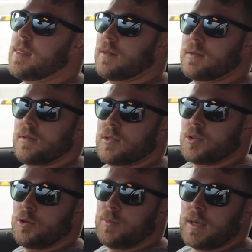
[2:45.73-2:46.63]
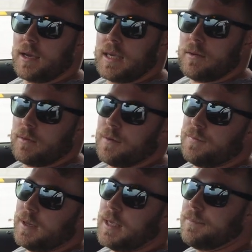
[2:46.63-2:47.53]
that to the Subi, I get
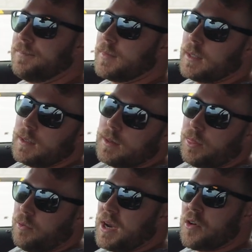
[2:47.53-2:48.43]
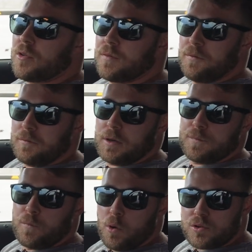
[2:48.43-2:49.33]
roughly 350 to
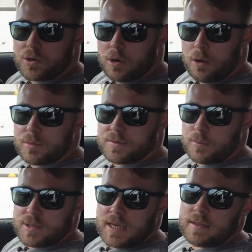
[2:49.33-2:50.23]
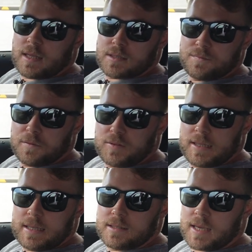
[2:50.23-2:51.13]
400 kilometers from a tank that's a
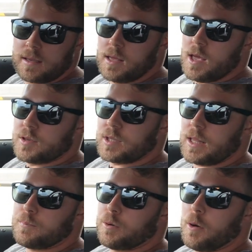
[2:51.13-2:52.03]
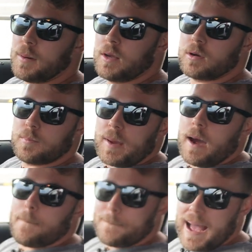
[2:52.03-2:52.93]
50-litre tank, so they're probably on
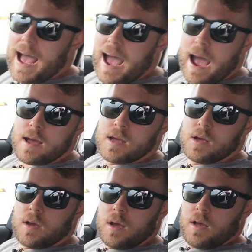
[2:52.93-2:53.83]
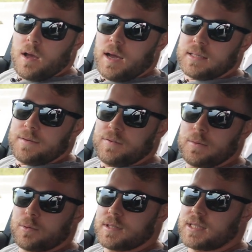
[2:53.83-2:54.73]
about par. I definitely
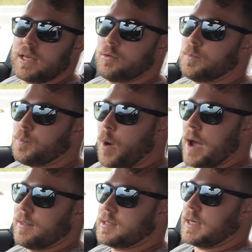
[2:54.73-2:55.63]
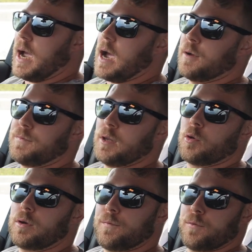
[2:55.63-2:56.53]
wouldn't say you would buy this car if you're
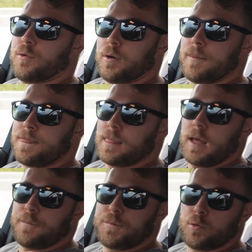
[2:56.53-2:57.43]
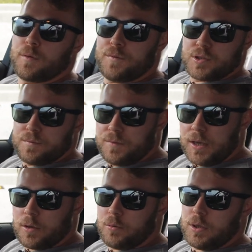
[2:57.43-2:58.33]
looking for a fuel efficient
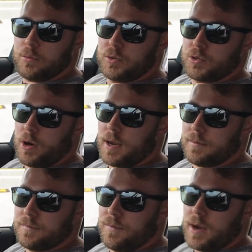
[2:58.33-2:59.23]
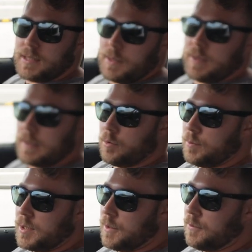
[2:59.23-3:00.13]
vehicle. You would try and find something a little
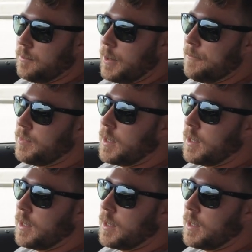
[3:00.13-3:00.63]
bit different, but